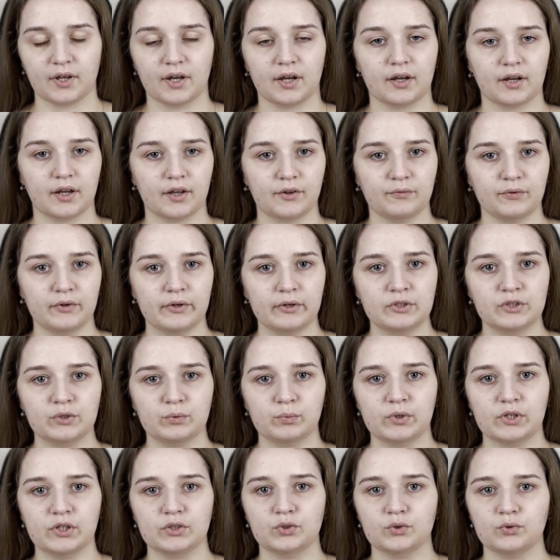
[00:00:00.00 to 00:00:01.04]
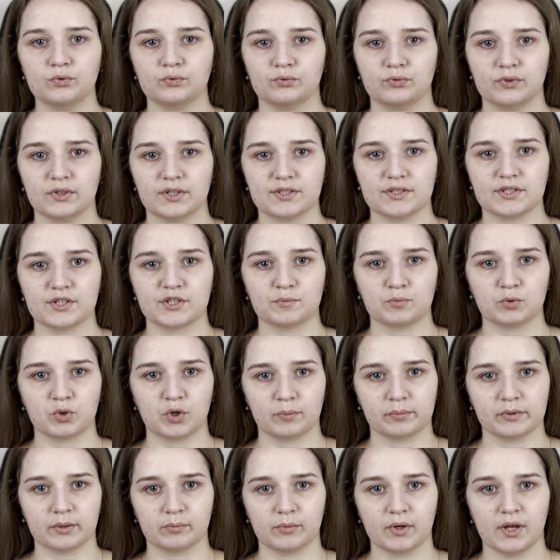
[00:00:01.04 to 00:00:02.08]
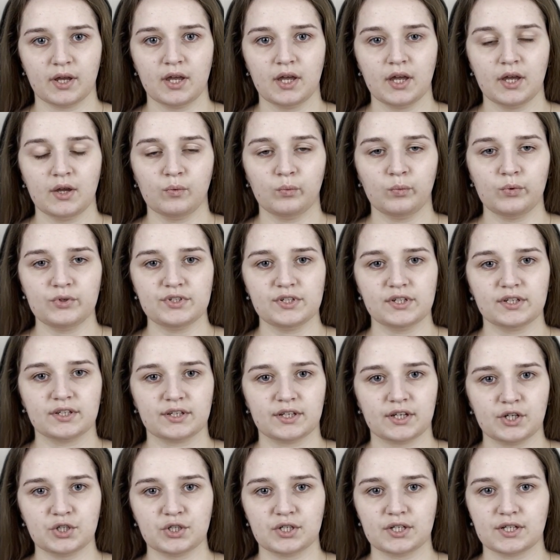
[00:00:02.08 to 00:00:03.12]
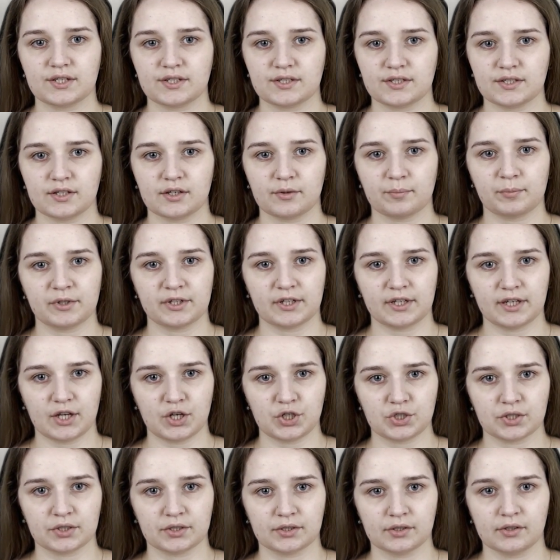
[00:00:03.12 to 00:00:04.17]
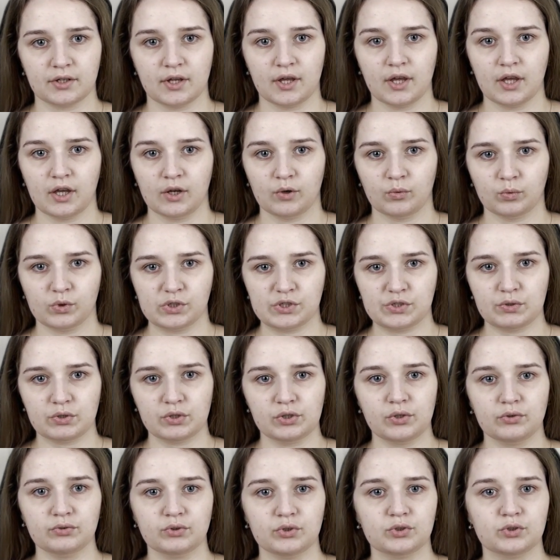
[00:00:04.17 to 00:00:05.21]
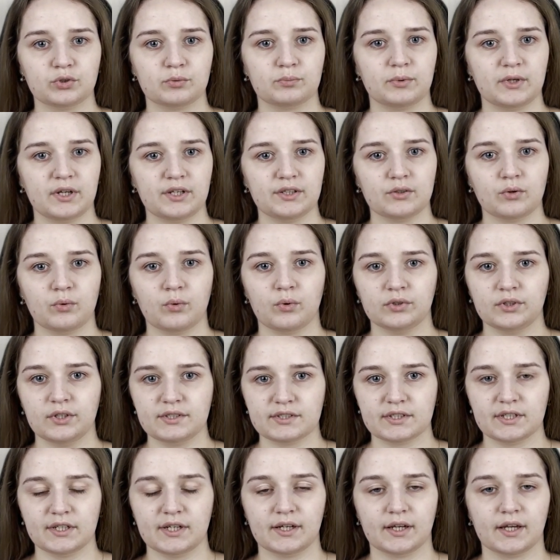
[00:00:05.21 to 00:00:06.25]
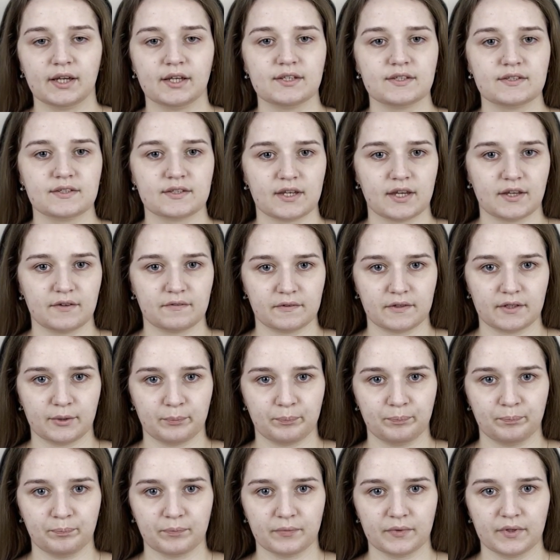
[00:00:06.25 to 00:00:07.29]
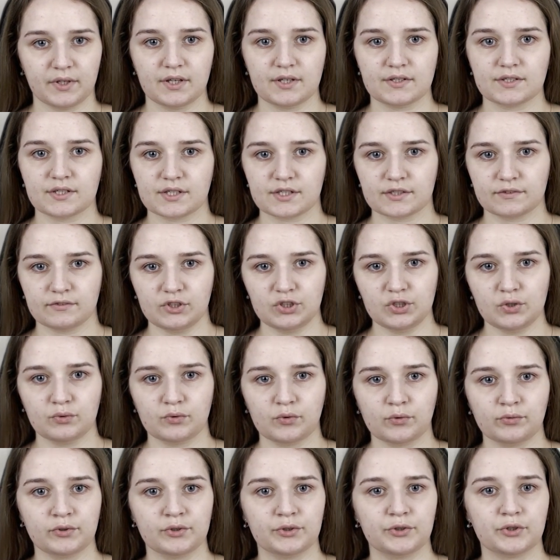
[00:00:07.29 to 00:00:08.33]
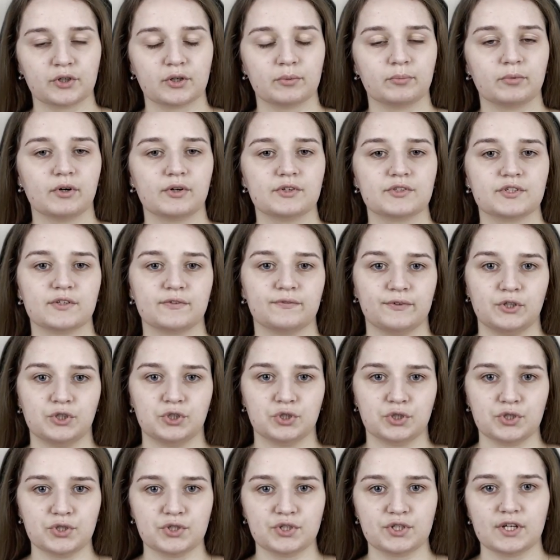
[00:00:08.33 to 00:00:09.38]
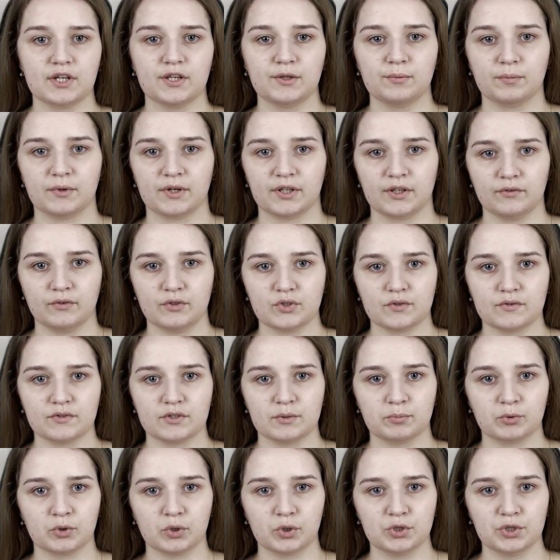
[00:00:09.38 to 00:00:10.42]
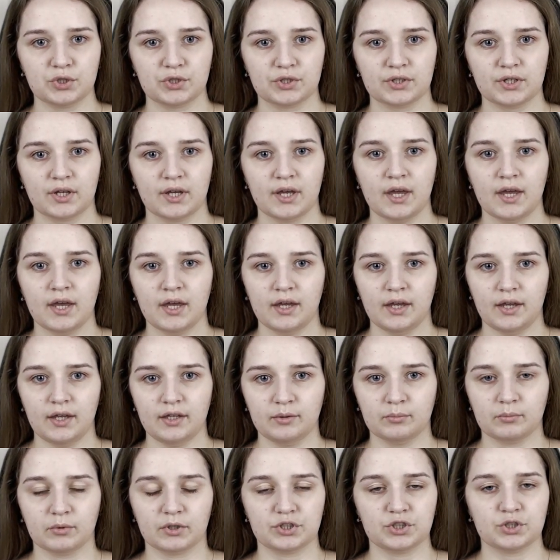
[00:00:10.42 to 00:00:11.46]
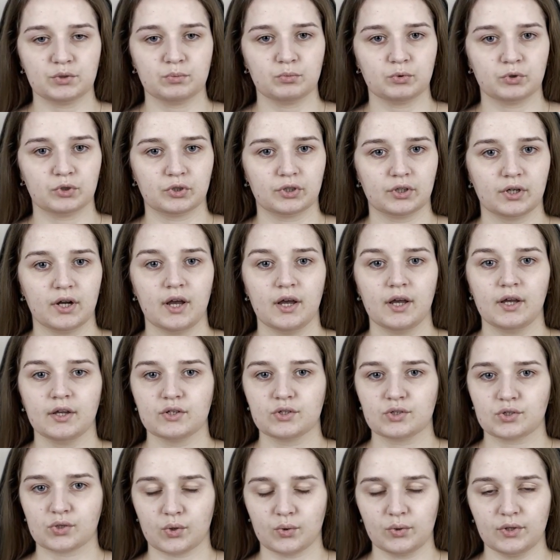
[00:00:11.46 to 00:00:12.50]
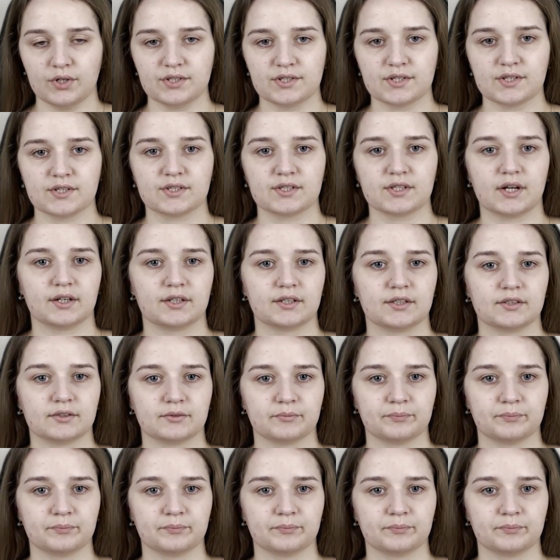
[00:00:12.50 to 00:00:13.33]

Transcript: I found a way to fix this problem with the HASH.SC application, which will allow you to bet honestly and safely. In this video we will talk about the features and benefits of the project and much more, so let's get started.